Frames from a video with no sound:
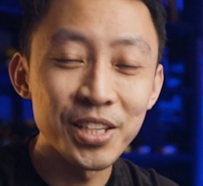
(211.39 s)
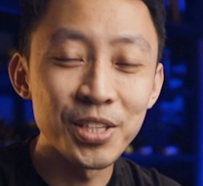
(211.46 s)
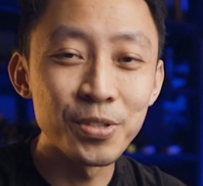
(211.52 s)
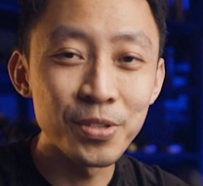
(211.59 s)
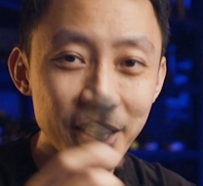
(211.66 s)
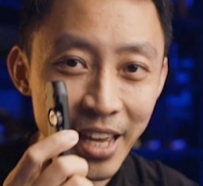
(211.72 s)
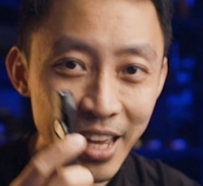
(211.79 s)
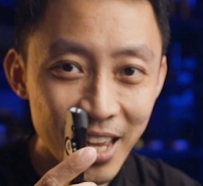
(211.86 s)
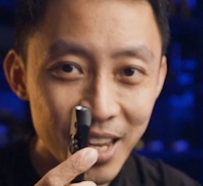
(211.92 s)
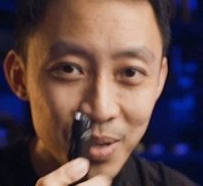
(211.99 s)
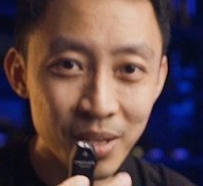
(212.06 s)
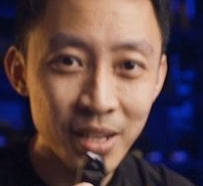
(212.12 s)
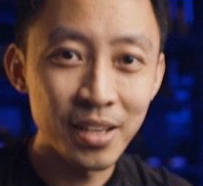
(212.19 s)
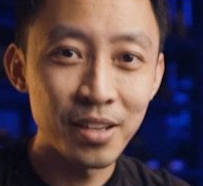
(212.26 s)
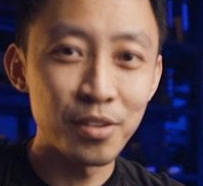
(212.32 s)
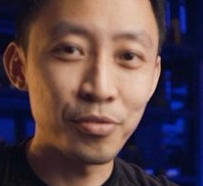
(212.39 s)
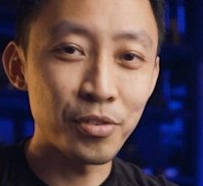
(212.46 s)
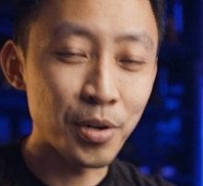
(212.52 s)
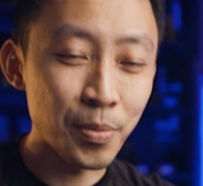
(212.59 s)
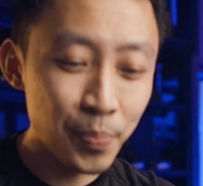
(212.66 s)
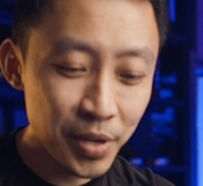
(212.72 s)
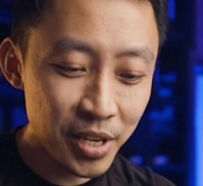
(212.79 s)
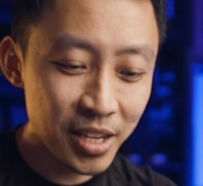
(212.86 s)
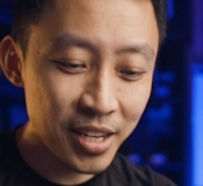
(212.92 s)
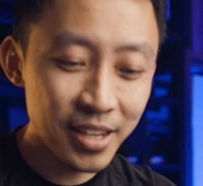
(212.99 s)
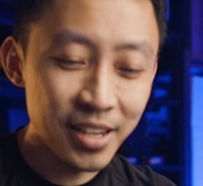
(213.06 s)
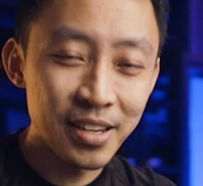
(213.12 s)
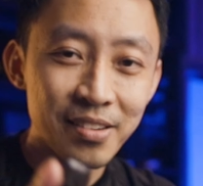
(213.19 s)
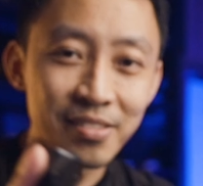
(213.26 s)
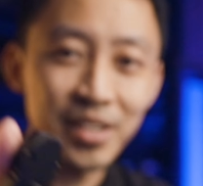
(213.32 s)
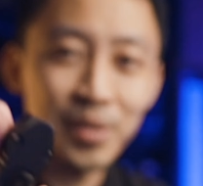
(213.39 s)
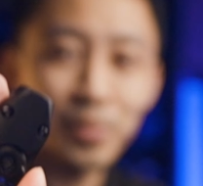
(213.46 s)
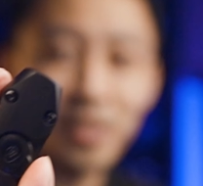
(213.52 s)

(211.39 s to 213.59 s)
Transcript: you can for a bit, right?